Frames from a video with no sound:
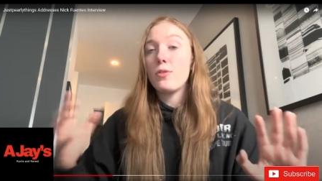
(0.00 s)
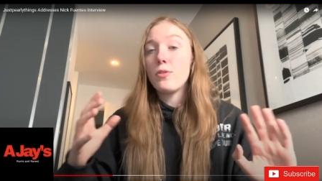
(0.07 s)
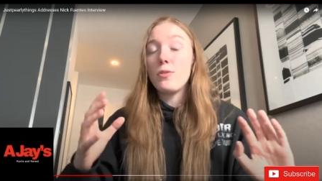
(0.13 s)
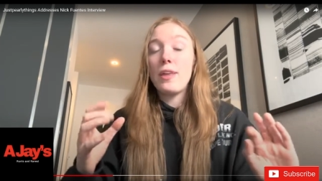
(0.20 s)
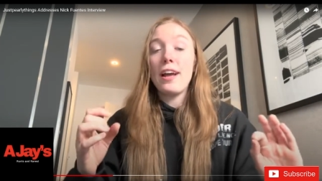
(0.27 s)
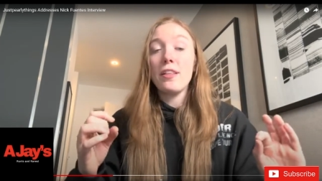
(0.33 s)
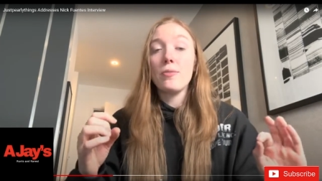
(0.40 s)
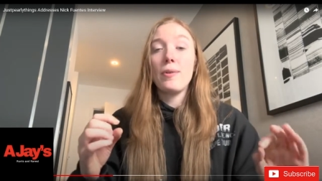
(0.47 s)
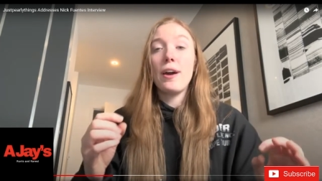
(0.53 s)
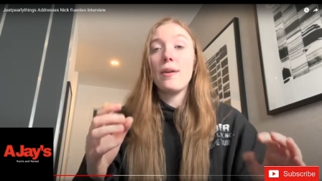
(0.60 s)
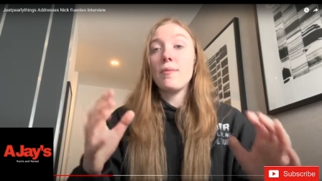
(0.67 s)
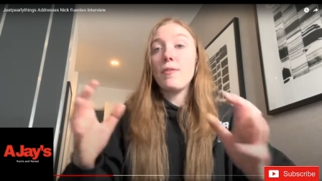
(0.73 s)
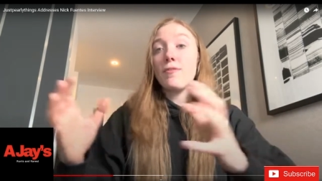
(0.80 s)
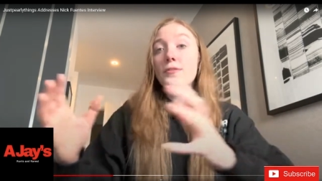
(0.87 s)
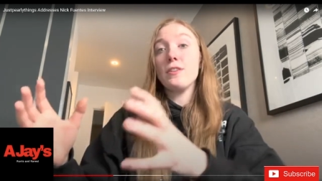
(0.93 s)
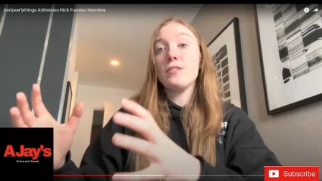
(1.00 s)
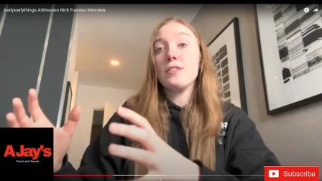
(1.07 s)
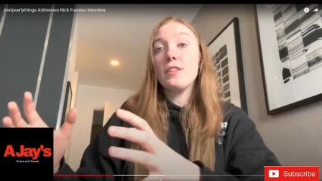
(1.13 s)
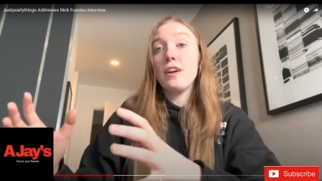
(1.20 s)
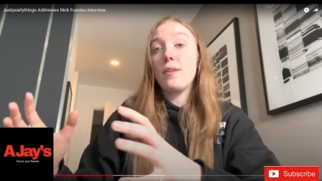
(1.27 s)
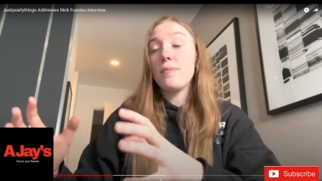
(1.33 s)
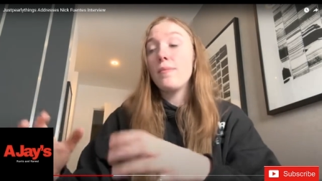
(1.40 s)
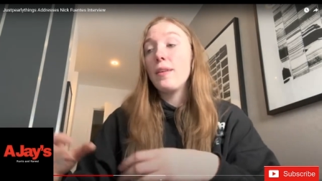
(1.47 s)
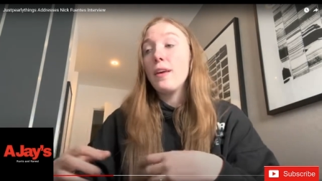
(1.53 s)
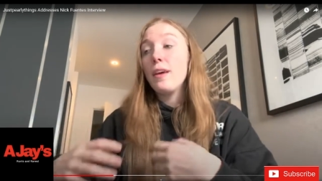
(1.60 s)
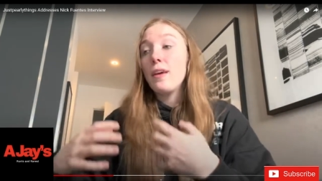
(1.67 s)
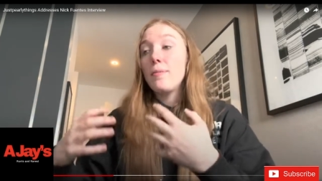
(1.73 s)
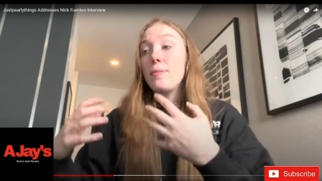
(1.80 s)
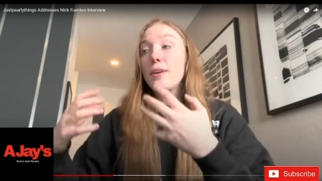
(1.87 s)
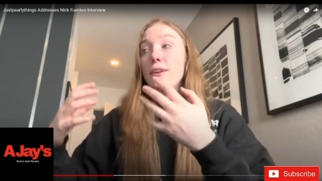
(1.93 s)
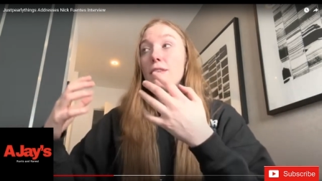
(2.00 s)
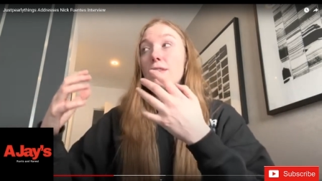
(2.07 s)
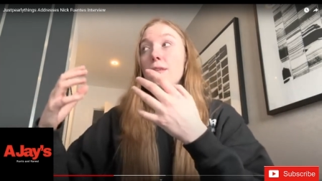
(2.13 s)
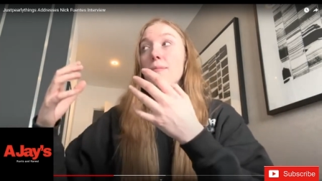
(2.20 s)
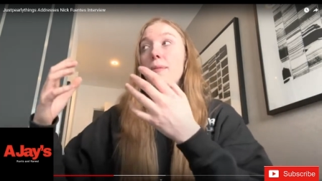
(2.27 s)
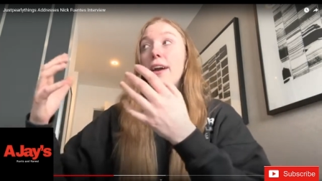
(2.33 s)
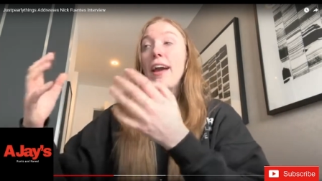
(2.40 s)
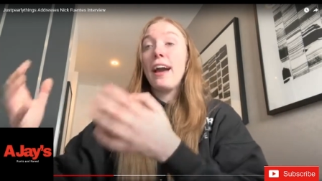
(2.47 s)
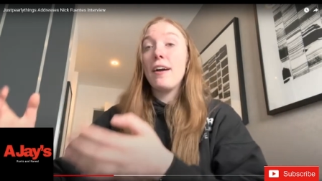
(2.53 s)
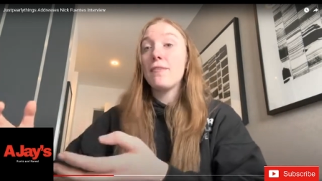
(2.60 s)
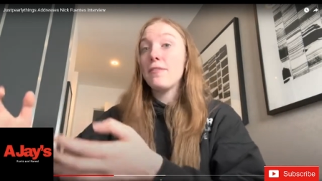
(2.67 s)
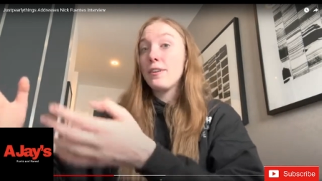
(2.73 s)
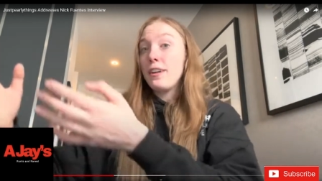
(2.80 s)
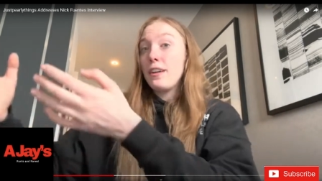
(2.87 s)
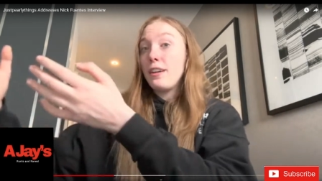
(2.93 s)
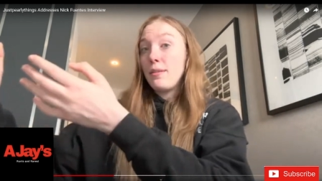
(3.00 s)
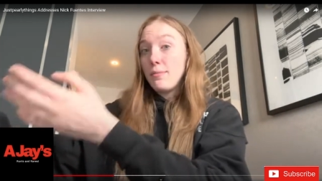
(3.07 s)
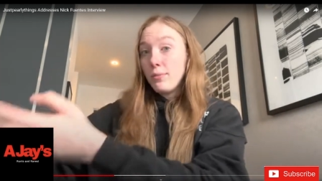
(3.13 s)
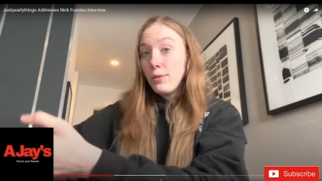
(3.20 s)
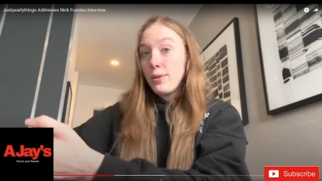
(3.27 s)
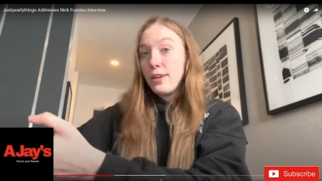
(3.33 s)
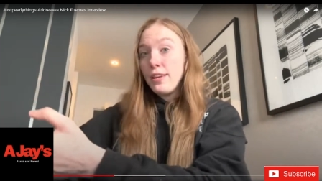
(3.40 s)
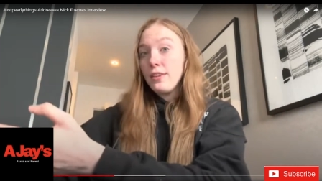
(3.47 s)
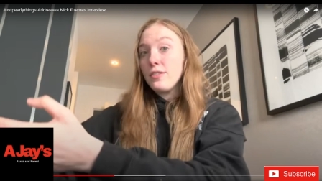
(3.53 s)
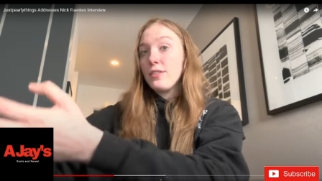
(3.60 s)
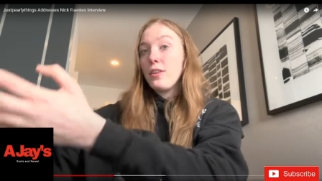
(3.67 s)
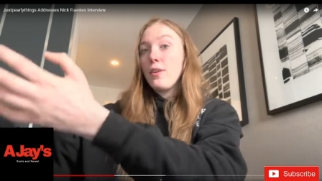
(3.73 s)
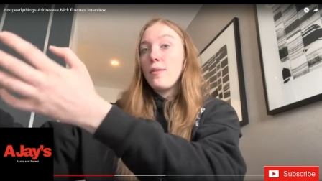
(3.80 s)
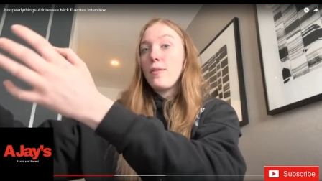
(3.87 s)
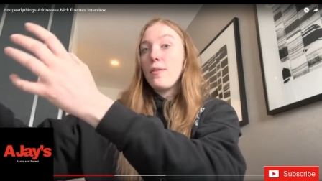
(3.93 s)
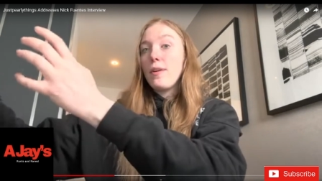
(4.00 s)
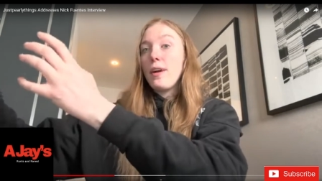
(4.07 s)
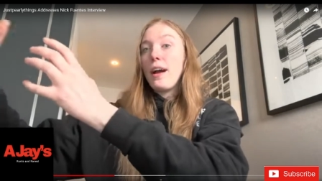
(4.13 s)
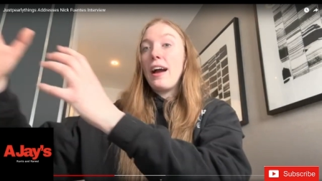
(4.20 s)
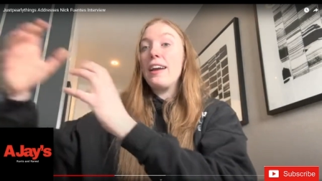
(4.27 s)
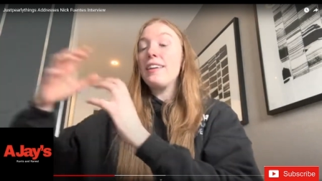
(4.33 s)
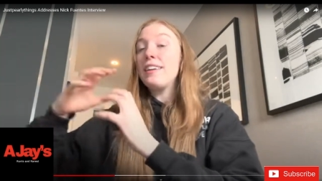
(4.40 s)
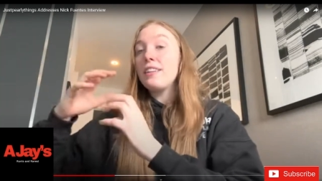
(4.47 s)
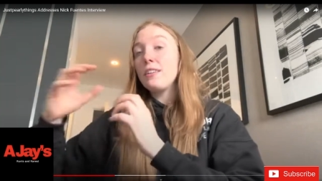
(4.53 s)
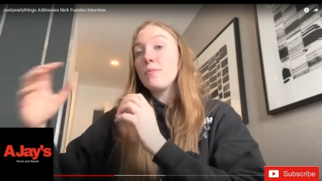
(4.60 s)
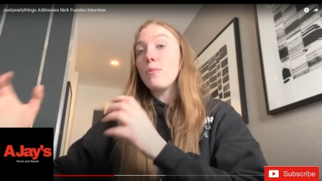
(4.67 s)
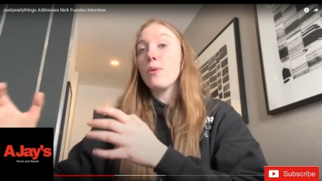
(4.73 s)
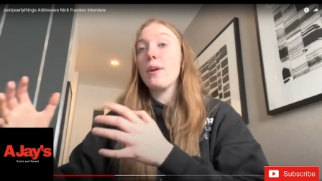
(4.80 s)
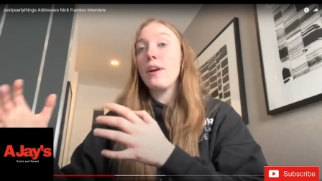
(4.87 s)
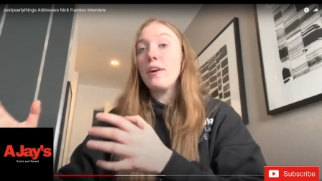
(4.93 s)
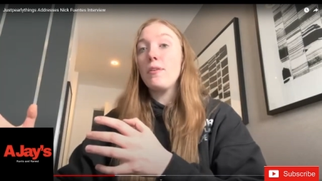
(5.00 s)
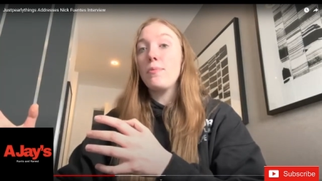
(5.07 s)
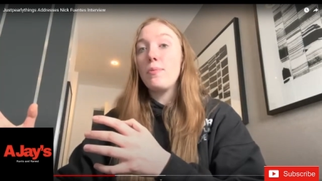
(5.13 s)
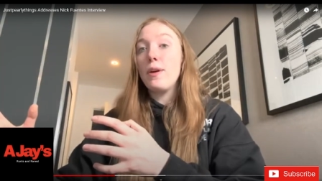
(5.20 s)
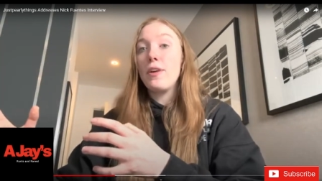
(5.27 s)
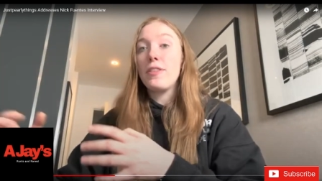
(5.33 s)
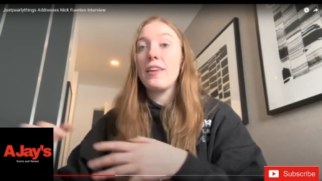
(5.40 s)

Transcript: So that's why I referred to them, because my African employees, I needed more help with.